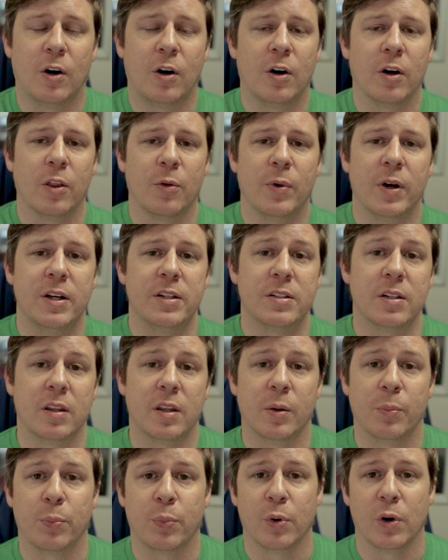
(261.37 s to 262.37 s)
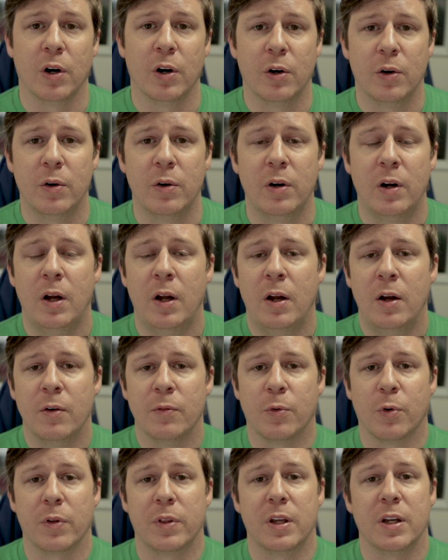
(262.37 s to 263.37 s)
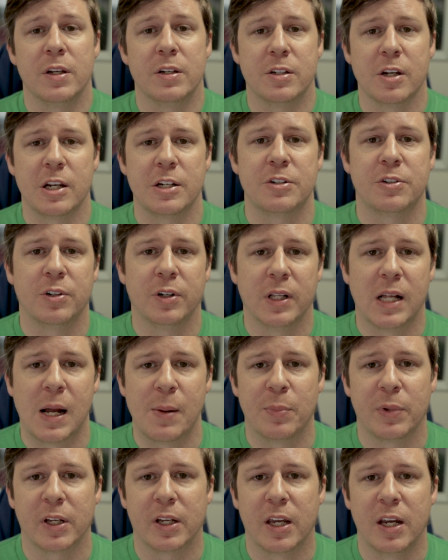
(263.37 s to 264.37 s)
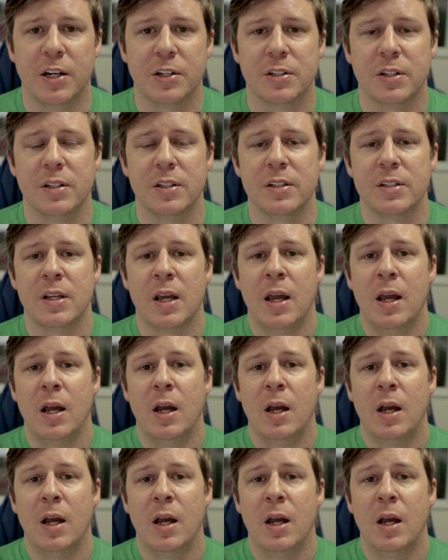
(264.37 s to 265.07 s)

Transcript: all the way to the Pro for the industrial applications,